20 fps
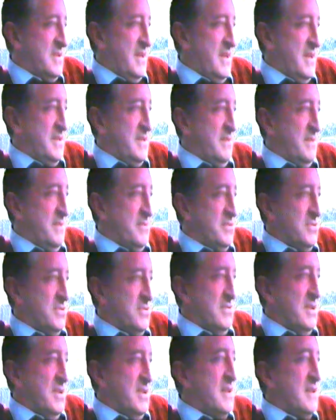I'd say about
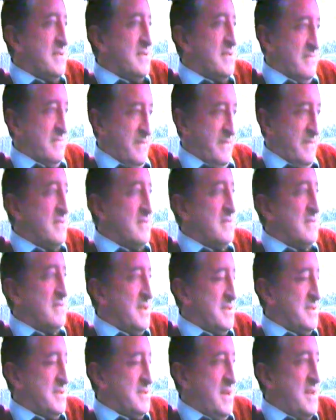2 years now from the road.
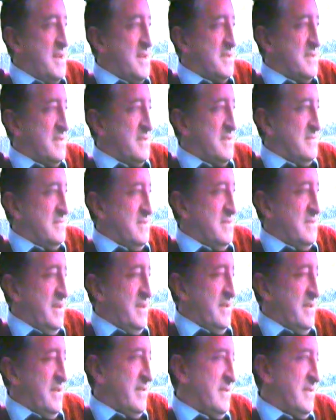That's less than 2 years.